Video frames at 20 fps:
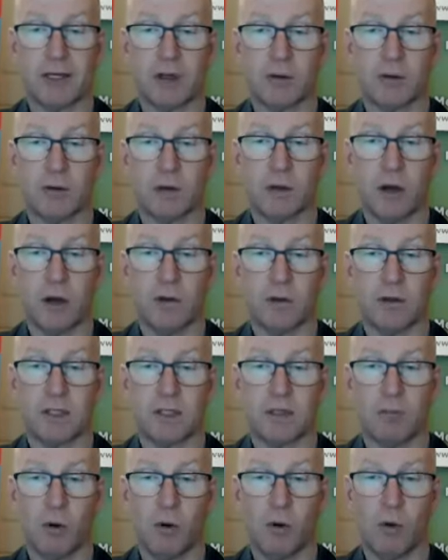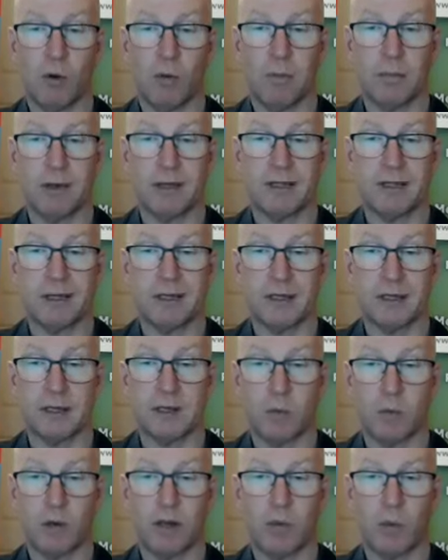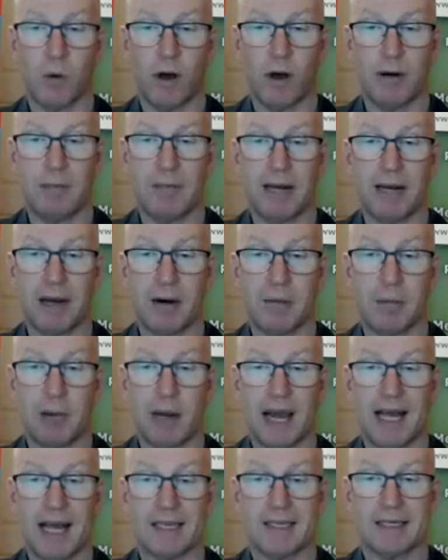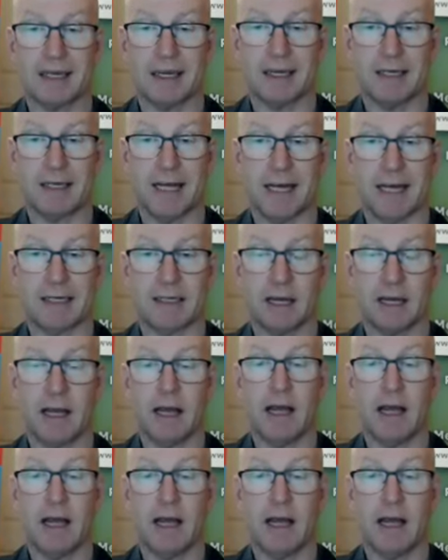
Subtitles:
to those small businesses with 1 million plus debt?